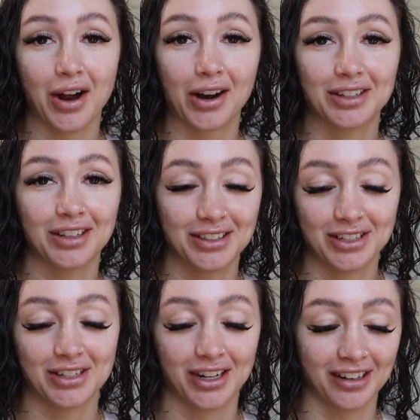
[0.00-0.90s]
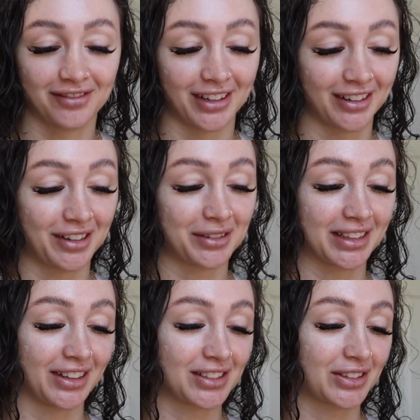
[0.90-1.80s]
doctors to try and figure out what
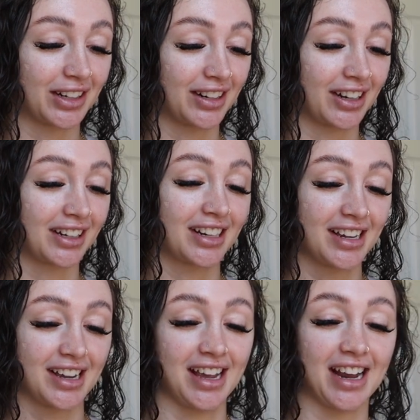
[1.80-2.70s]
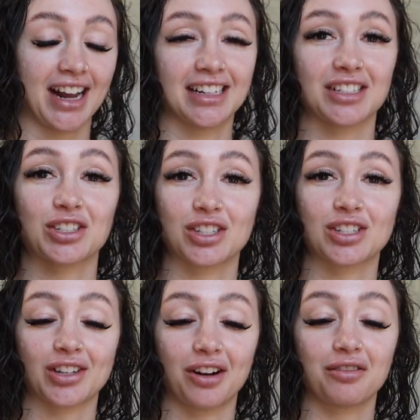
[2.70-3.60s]
the hell's going on. And it's
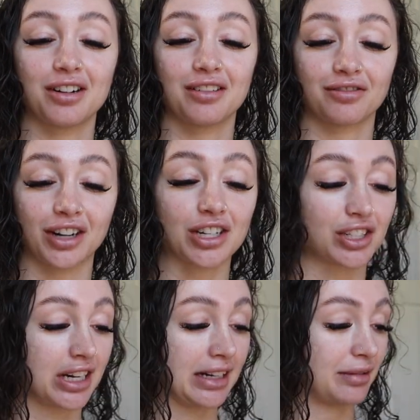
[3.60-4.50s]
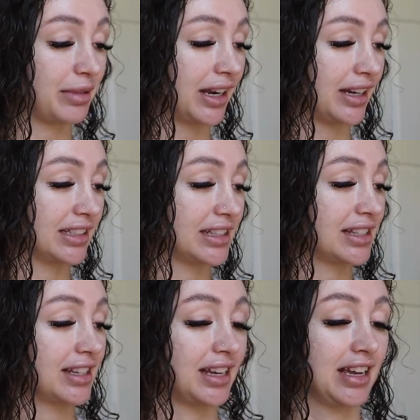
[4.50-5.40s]
just so frustrating
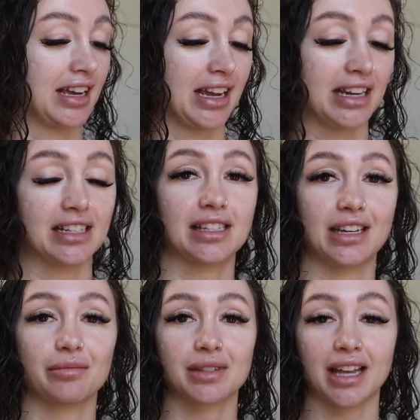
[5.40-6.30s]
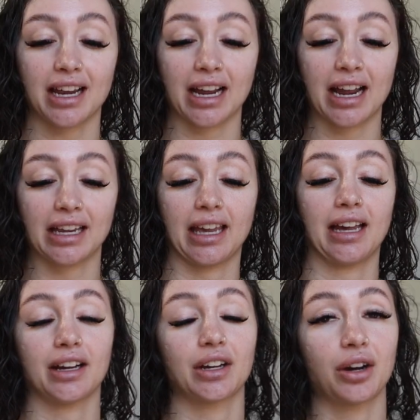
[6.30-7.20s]
because it seems like I
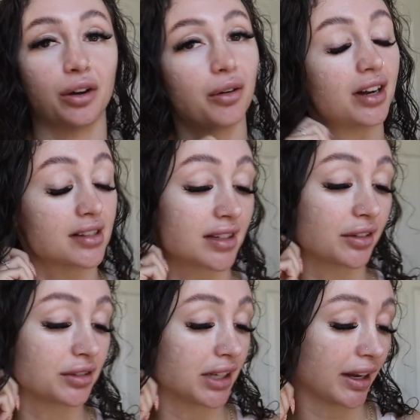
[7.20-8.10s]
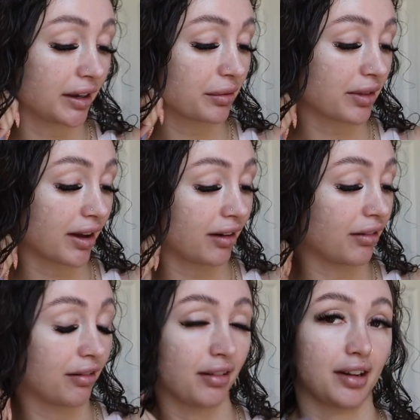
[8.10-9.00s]
can't go a single day
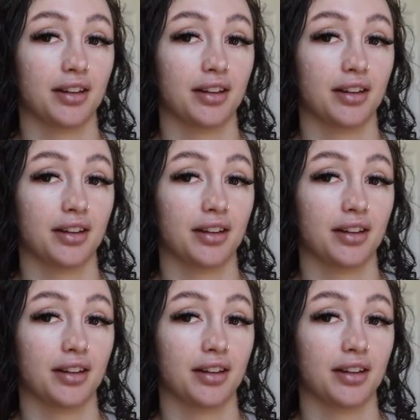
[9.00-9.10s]
without